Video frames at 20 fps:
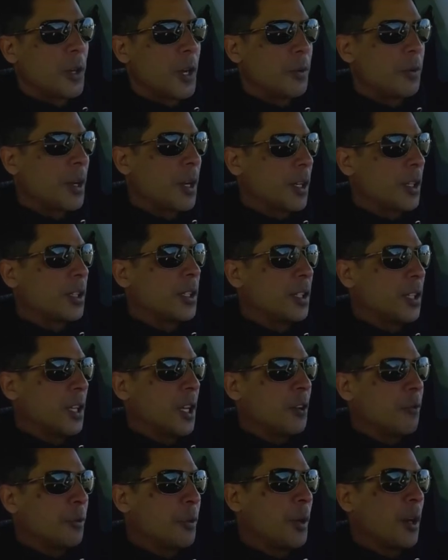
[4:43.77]
ironically
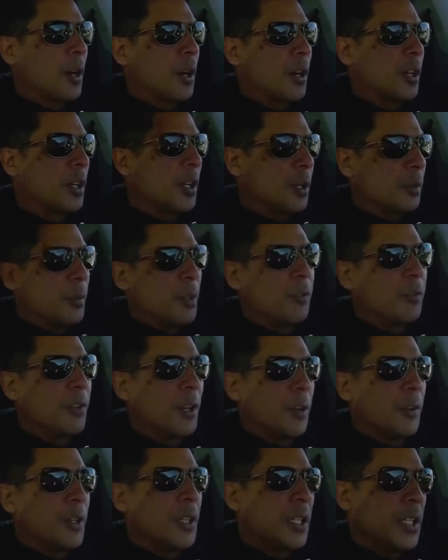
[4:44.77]
enough, we are going to be
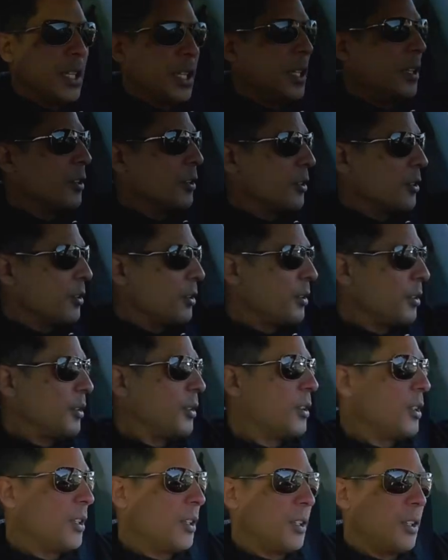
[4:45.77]
very near
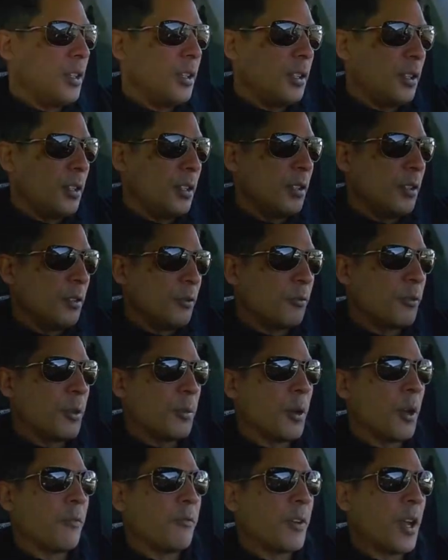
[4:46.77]
the
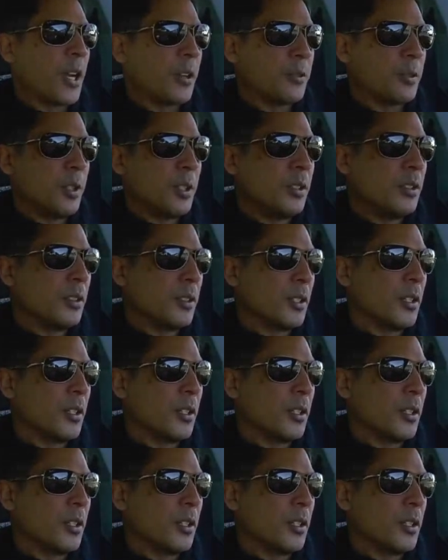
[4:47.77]
Fremont factory.